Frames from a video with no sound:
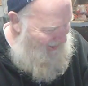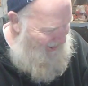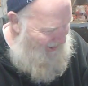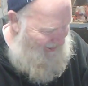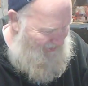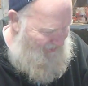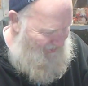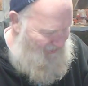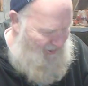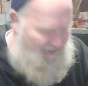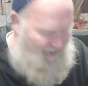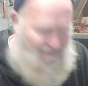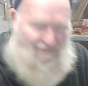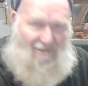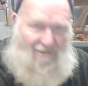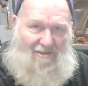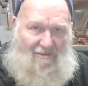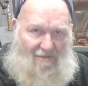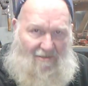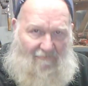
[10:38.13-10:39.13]
just can't
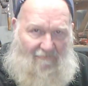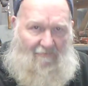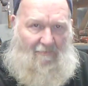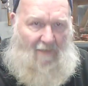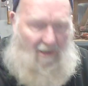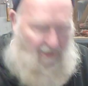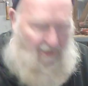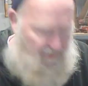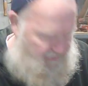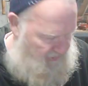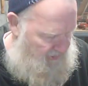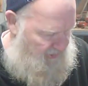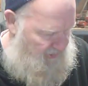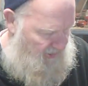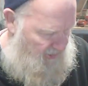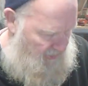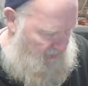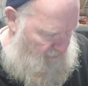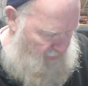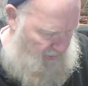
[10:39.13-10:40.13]
say enough about
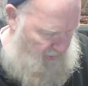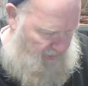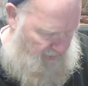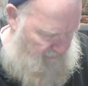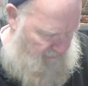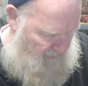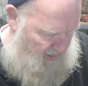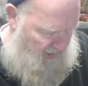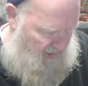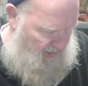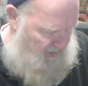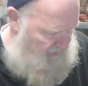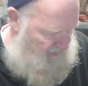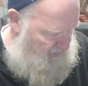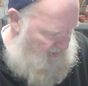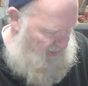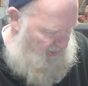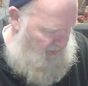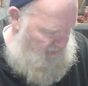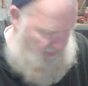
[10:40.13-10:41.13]
the way the man
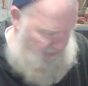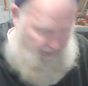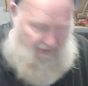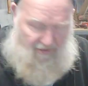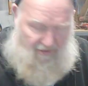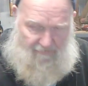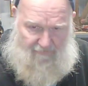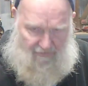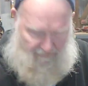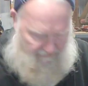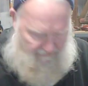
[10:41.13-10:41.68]
lived